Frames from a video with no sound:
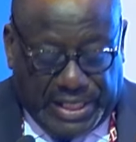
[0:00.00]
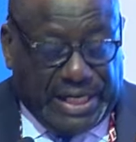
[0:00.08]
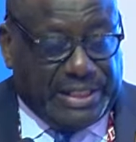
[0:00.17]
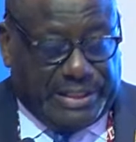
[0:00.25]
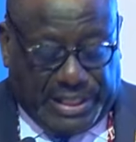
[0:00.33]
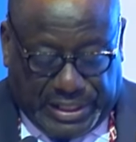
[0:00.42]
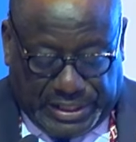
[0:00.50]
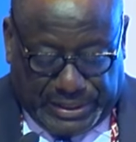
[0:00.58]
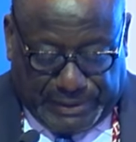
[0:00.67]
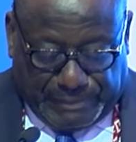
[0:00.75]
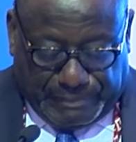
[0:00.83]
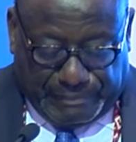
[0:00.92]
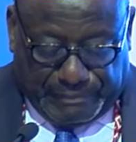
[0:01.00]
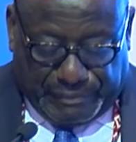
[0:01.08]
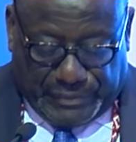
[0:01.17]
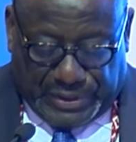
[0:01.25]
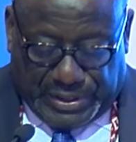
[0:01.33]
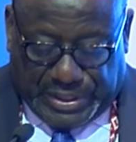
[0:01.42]
a luxury.
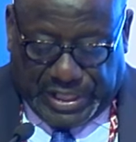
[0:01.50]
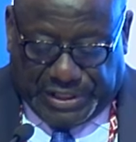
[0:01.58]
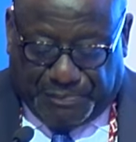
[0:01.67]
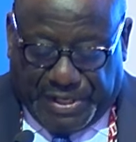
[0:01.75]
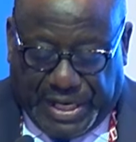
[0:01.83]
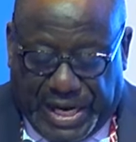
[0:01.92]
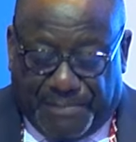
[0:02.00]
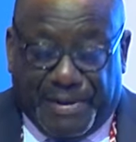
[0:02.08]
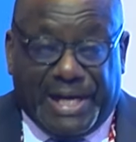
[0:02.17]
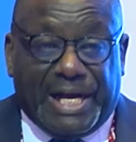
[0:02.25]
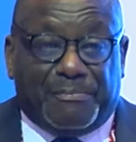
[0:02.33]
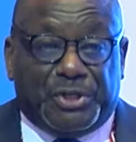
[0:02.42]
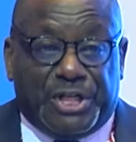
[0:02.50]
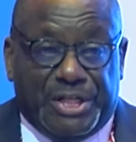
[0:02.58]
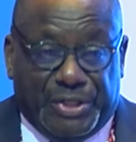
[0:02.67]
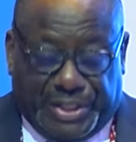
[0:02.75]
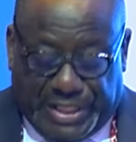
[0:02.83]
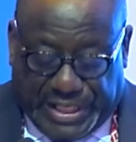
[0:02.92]
It has become an
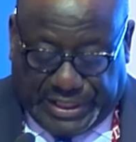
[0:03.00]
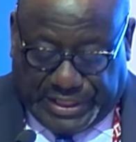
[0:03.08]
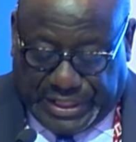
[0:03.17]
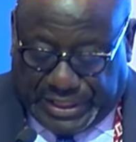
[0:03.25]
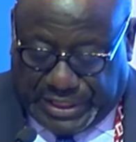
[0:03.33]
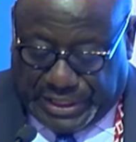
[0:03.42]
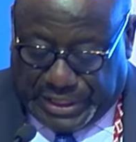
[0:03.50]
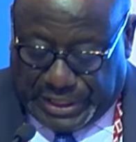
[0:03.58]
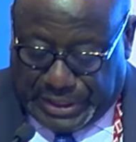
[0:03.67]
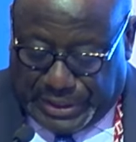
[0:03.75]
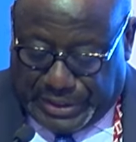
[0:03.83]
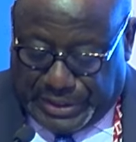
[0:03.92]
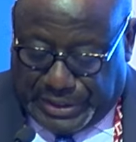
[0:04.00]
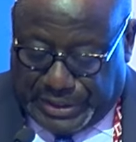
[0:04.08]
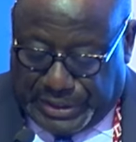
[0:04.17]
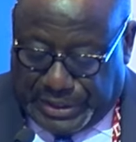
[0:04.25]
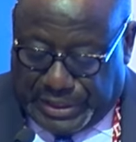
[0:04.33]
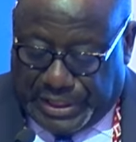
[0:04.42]
absolute necessity,
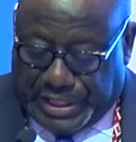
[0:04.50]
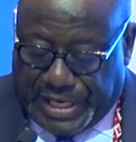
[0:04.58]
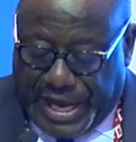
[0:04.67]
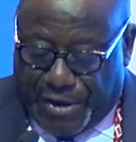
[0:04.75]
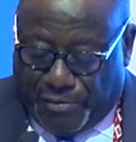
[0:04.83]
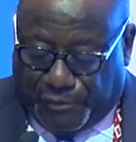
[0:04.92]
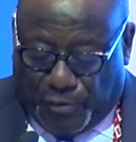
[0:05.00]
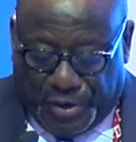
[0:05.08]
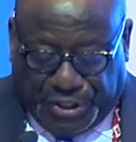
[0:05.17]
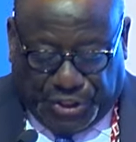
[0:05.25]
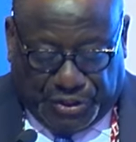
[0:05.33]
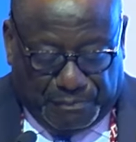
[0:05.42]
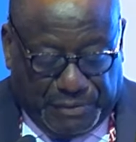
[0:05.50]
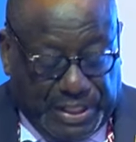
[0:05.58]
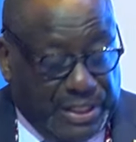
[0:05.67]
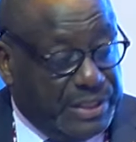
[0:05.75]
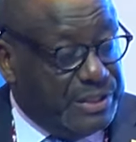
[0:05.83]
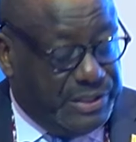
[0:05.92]
denial of which
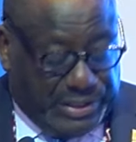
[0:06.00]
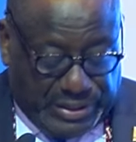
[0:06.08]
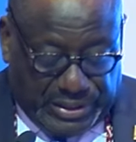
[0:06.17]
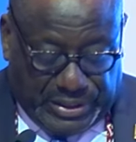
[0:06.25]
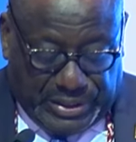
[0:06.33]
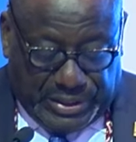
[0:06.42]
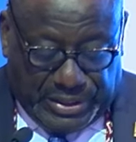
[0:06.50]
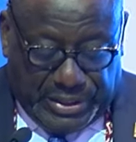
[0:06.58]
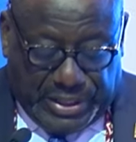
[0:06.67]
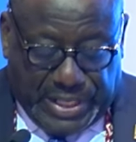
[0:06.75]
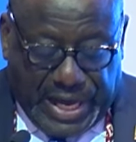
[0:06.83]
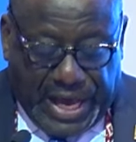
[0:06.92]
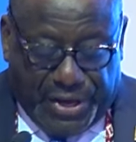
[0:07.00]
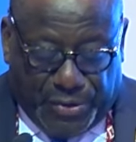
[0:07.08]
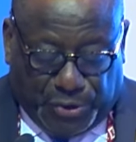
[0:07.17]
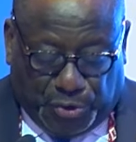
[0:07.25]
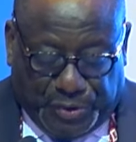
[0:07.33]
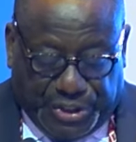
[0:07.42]
means
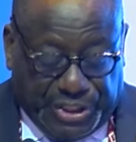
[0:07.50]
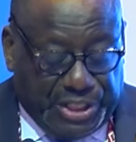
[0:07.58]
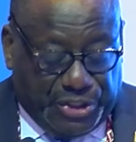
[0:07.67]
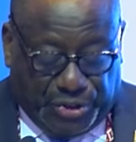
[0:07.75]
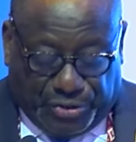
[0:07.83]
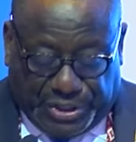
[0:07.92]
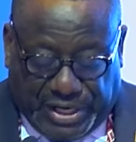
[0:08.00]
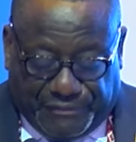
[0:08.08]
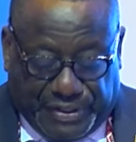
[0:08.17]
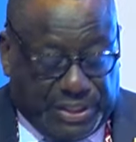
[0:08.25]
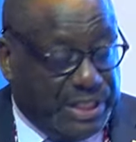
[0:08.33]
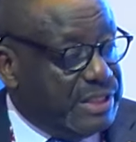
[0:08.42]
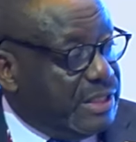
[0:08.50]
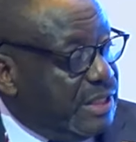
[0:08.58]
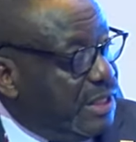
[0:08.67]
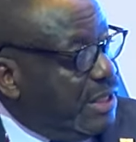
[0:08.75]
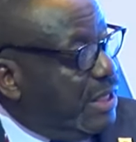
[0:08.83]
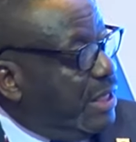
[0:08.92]
denial to essential services